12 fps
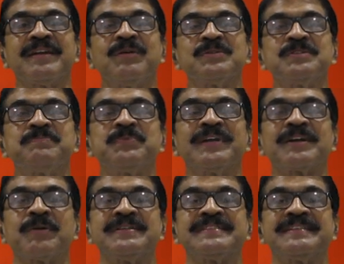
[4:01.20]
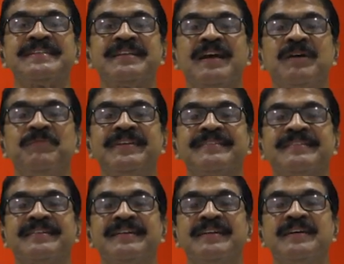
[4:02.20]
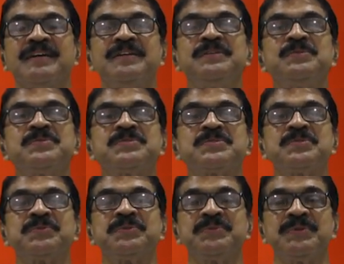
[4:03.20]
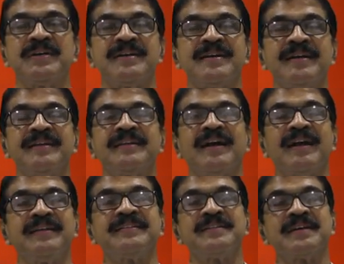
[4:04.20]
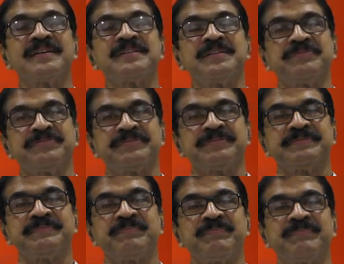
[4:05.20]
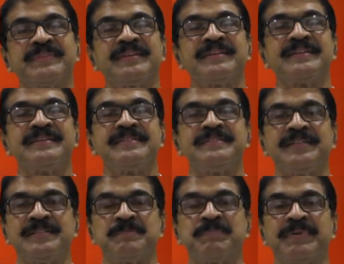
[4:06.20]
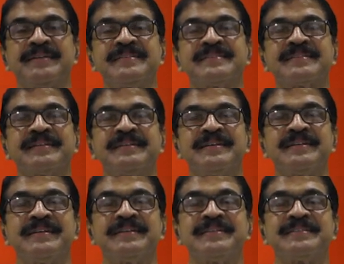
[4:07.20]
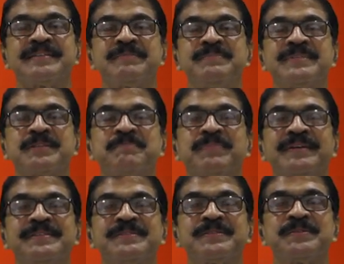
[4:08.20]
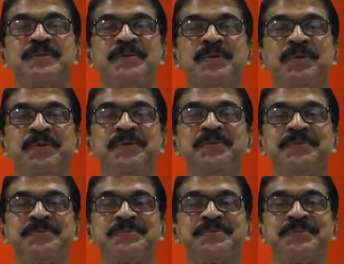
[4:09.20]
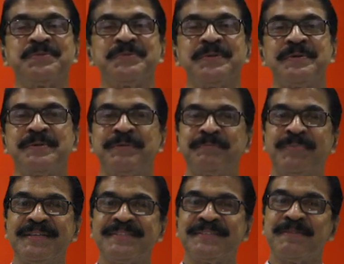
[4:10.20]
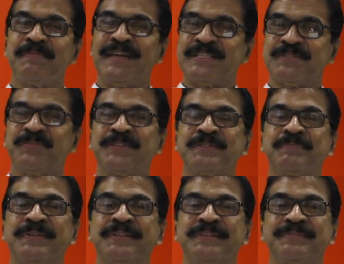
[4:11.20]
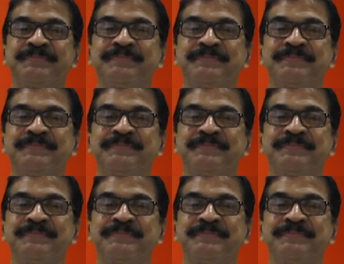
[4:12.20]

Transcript: We can also put a question with used to in the negative: didn't plus subject plus used to plus base verb.